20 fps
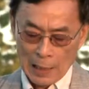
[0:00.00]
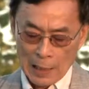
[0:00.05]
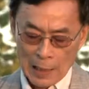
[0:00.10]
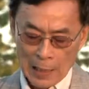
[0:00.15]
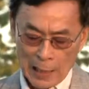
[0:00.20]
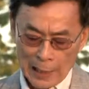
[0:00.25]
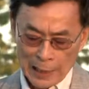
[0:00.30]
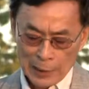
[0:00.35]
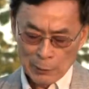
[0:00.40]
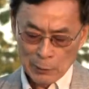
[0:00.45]

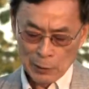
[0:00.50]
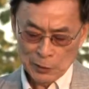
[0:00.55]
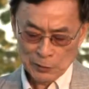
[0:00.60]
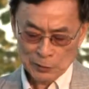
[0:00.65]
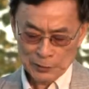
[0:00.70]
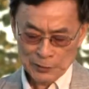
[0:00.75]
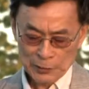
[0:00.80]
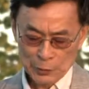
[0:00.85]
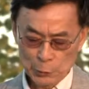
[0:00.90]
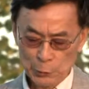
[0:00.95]

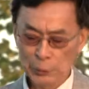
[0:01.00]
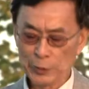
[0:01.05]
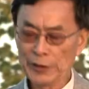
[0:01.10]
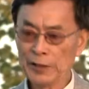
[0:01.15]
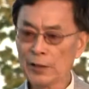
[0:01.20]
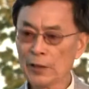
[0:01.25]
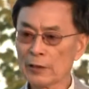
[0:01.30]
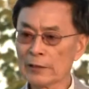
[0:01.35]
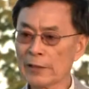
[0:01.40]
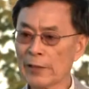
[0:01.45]
Hollywood's
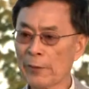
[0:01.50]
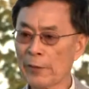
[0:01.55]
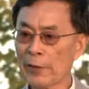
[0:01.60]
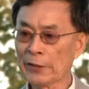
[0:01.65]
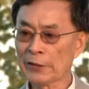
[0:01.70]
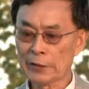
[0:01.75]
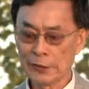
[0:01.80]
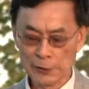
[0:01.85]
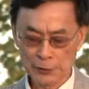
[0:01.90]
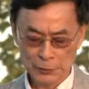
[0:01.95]
screen
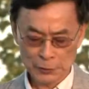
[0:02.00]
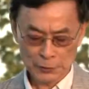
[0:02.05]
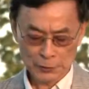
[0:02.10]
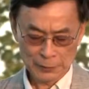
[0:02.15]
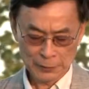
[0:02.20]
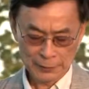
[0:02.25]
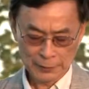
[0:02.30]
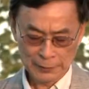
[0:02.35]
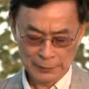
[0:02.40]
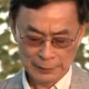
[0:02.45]
directors
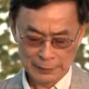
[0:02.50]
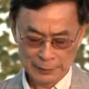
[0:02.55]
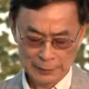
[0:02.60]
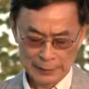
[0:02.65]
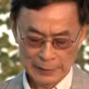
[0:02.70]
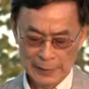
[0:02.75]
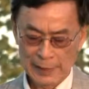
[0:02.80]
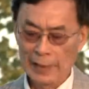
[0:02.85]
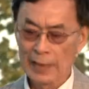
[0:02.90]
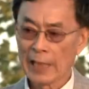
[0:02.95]

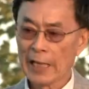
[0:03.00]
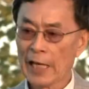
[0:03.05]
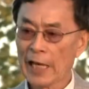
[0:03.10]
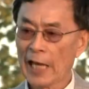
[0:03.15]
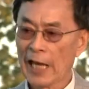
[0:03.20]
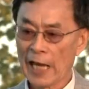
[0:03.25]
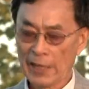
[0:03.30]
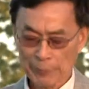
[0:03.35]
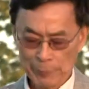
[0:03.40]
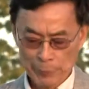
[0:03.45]

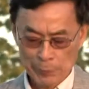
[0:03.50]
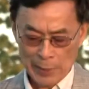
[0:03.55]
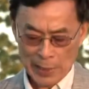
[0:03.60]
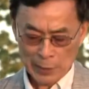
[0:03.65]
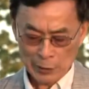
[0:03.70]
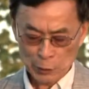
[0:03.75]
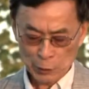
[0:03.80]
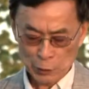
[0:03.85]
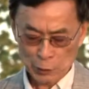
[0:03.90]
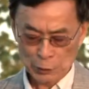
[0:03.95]
have
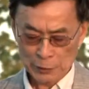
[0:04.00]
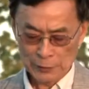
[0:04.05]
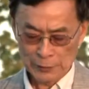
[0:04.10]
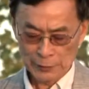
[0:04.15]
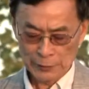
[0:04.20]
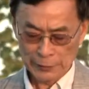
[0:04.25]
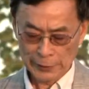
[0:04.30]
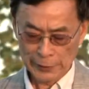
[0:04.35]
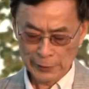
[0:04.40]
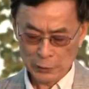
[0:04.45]
polished
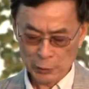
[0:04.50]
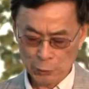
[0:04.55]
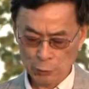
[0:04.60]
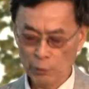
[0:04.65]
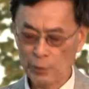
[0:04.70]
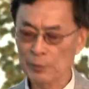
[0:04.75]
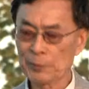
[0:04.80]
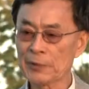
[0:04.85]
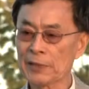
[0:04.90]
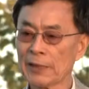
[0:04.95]
their
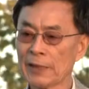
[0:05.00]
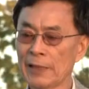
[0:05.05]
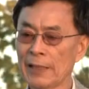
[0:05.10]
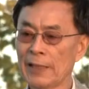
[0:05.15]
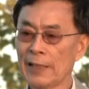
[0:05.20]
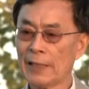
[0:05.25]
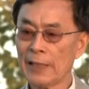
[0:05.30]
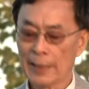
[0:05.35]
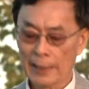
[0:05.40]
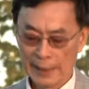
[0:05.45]
scripts
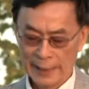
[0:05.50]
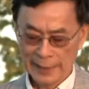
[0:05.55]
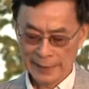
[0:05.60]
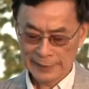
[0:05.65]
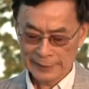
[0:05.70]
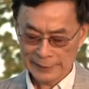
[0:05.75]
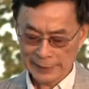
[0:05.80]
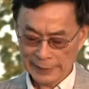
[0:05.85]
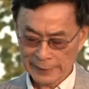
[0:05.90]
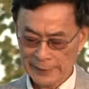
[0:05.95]
and
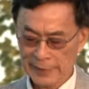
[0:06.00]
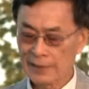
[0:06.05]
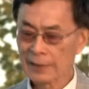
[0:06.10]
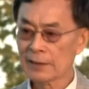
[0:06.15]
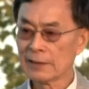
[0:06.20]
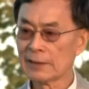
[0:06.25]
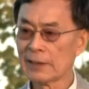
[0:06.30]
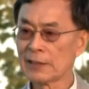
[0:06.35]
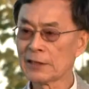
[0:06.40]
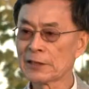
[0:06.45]
set
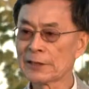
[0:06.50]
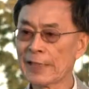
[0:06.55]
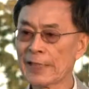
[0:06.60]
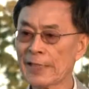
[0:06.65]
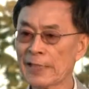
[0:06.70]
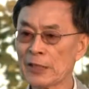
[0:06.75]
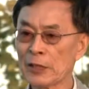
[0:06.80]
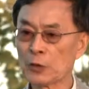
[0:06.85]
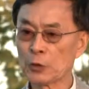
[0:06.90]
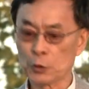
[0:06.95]
the
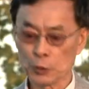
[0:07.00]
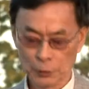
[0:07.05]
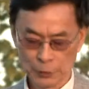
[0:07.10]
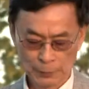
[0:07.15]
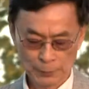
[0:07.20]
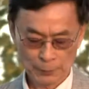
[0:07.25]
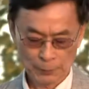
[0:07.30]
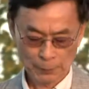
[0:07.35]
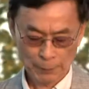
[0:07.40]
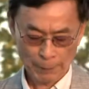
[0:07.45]
stage.
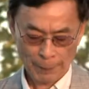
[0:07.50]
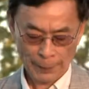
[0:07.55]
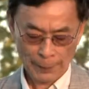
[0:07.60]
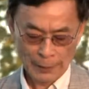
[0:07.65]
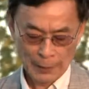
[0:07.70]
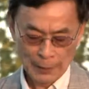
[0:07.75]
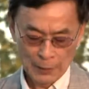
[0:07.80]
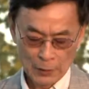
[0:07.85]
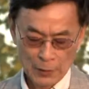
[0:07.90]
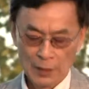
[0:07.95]

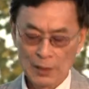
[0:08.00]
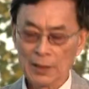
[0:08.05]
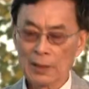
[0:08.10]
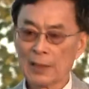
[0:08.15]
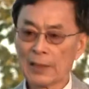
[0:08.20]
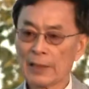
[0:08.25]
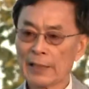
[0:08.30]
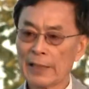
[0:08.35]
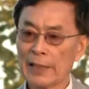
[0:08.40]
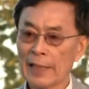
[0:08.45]

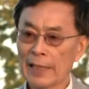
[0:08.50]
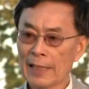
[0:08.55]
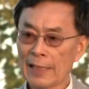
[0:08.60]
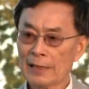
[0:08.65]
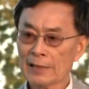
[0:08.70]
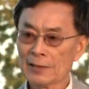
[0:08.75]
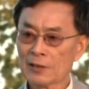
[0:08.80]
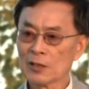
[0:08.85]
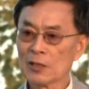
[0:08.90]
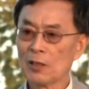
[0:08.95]

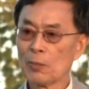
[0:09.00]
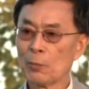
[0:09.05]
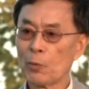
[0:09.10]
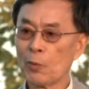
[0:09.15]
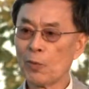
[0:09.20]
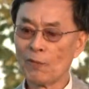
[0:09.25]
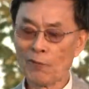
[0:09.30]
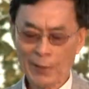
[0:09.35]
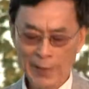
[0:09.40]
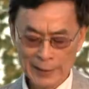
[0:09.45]
Guns
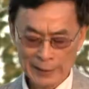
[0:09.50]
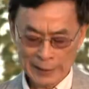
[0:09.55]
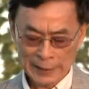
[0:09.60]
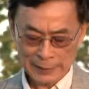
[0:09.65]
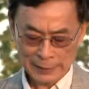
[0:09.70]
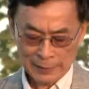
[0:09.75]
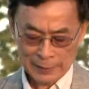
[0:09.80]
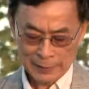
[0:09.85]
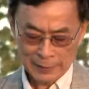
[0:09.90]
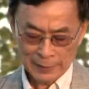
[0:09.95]
provided
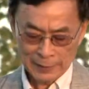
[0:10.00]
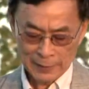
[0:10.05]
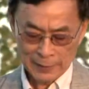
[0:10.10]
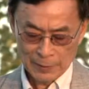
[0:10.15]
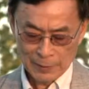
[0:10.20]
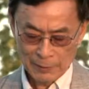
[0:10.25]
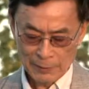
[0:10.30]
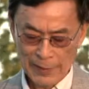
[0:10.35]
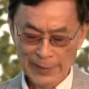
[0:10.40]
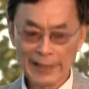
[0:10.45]

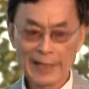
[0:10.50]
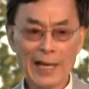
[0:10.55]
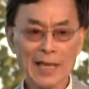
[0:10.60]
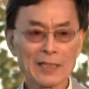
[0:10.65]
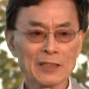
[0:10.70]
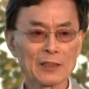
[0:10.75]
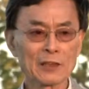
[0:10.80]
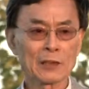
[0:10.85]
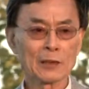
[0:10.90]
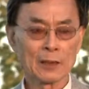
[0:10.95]
by
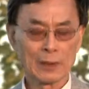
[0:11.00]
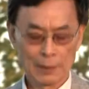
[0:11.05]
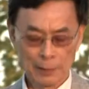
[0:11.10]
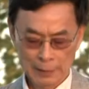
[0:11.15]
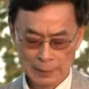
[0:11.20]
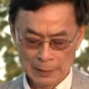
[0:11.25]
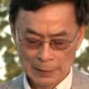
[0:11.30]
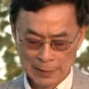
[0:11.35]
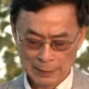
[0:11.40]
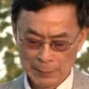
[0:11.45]

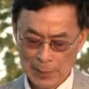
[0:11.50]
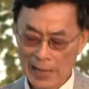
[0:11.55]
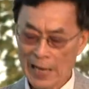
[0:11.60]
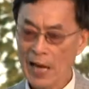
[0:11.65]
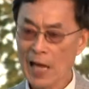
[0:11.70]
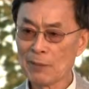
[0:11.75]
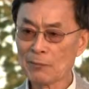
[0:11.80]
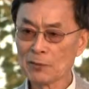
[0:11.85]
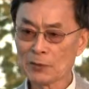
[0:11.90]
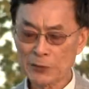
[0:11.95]

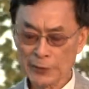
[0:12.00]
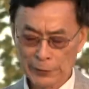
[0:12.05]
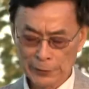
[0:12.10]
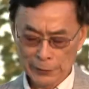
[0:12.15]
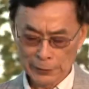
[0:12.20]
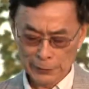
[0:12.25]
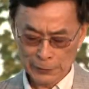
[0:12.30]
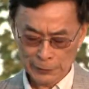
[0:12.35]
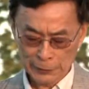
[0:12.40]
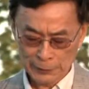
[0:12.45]
arms
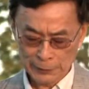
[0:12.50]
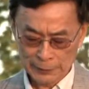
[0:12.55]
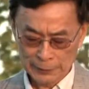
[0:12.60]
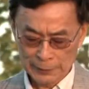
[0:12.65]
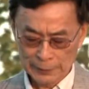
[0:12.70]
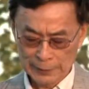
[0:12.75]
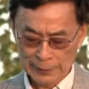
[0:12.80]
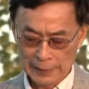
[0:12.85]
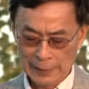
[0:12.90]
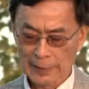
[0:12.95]
dealers
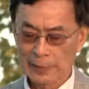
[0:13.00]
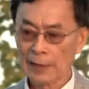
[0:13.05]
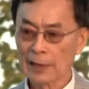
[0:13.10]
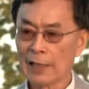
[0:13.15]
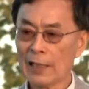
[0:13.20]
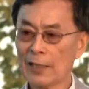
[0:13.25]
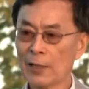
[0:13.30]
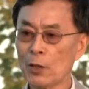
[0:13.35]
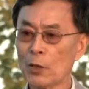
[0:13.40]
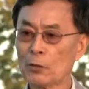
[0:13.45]

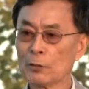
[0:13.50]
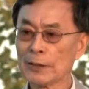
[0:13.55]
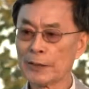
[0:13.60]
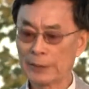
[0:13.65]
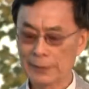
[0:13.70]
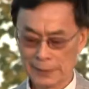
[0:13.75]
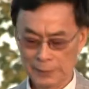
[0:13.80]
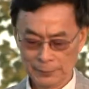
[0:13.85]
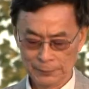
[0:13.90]
are loaded,